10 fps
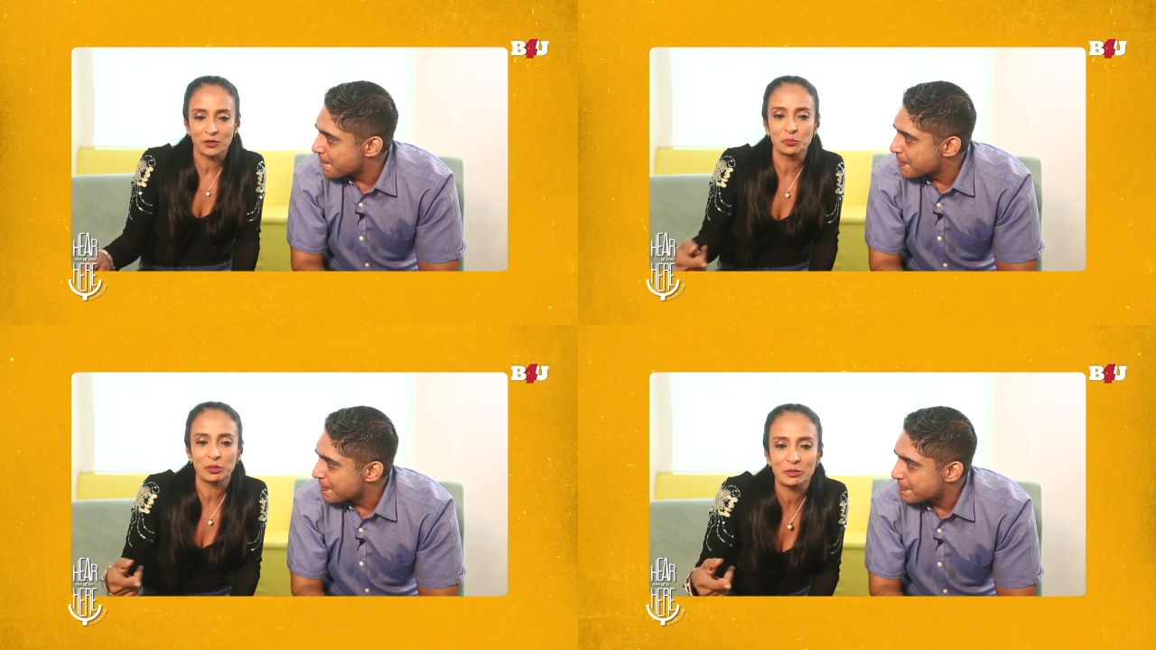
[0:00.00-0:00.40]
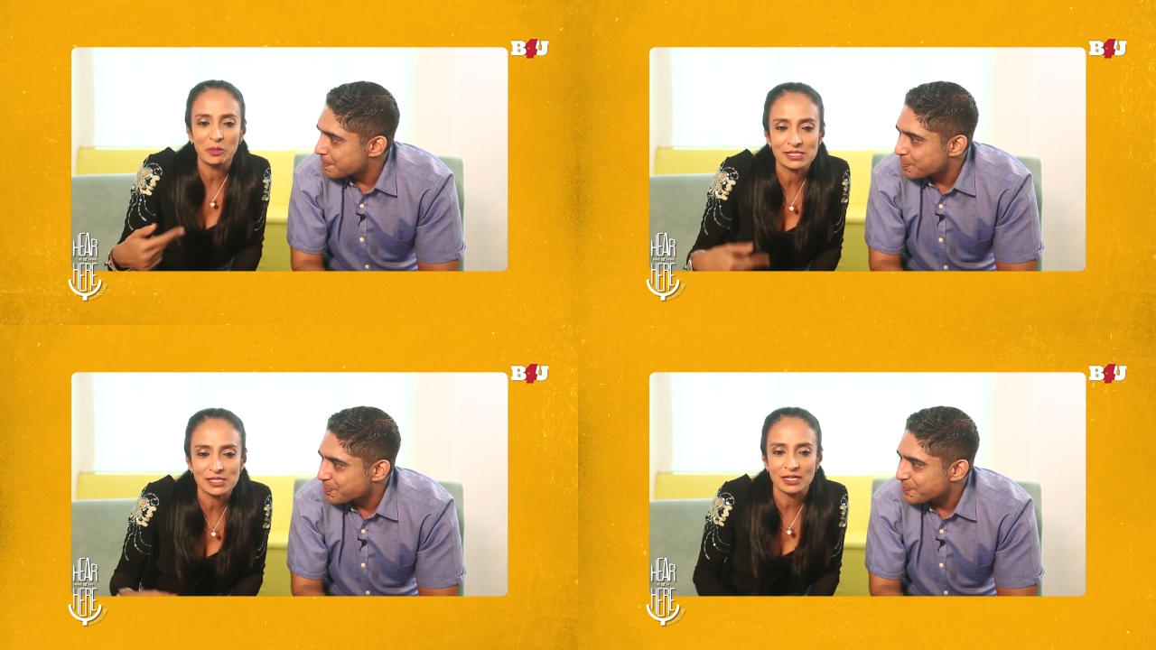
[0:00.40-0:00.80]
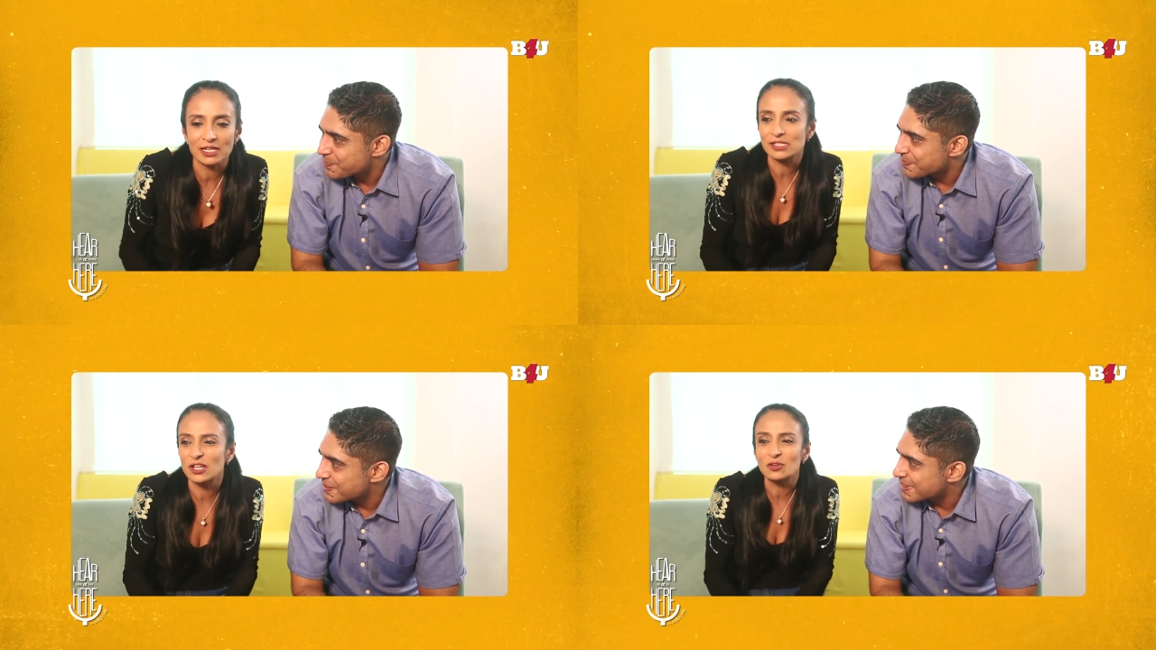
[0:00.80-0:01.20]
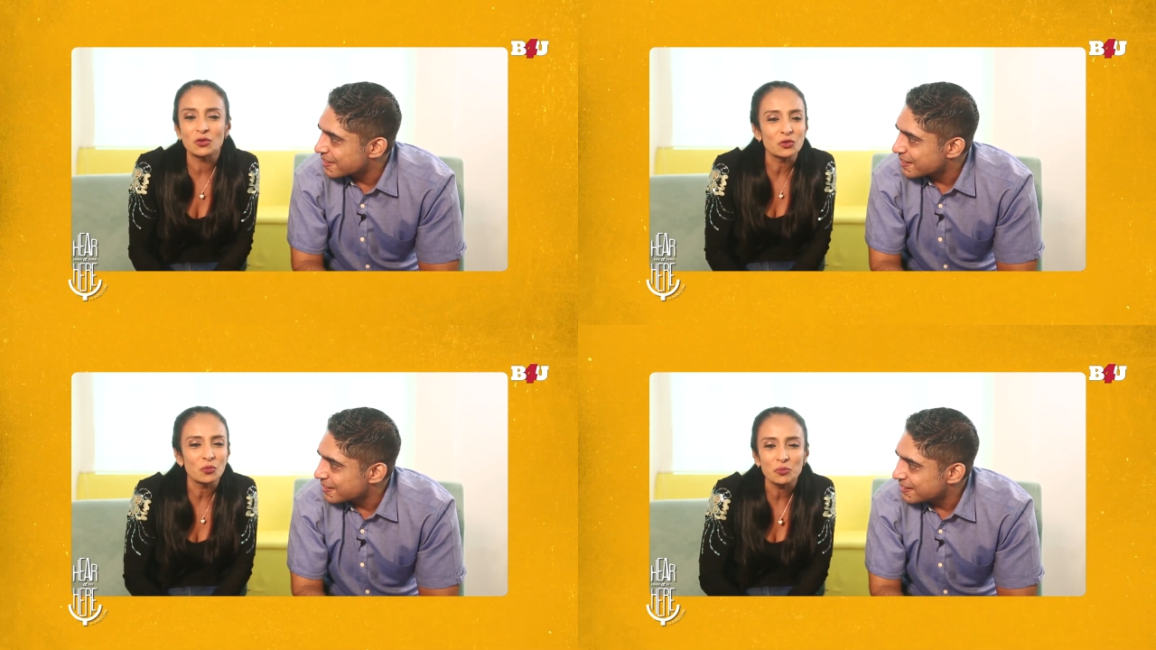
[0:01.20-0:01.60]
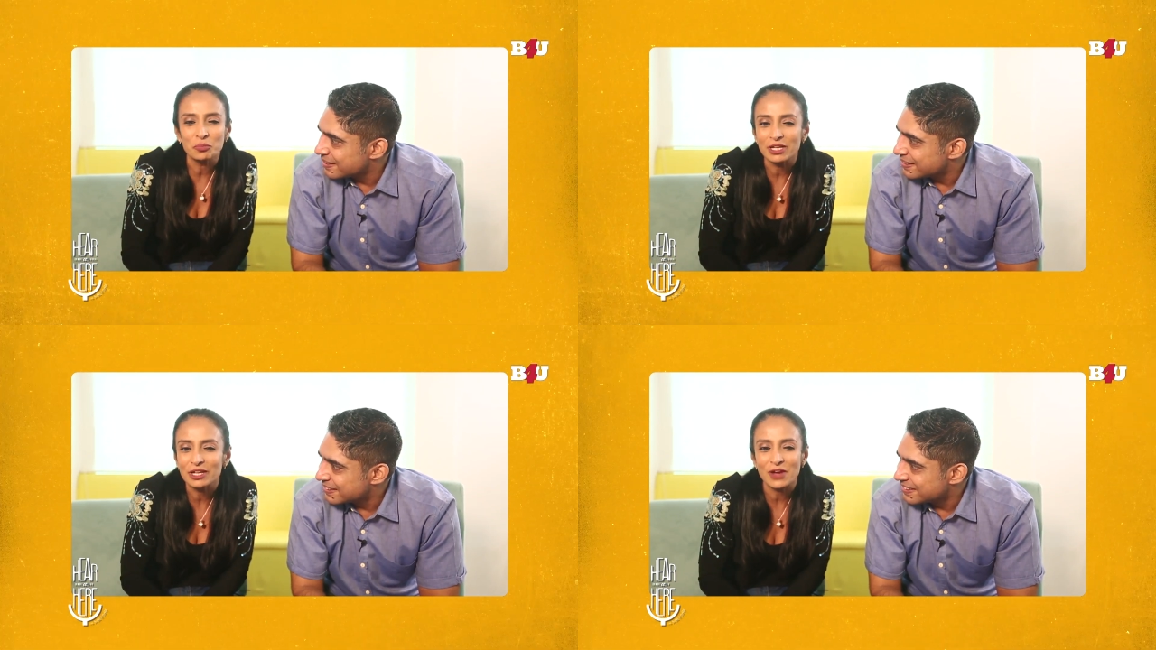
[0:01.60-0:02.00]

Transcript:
Speaker 1: guy who played my son. He said, you won't believe,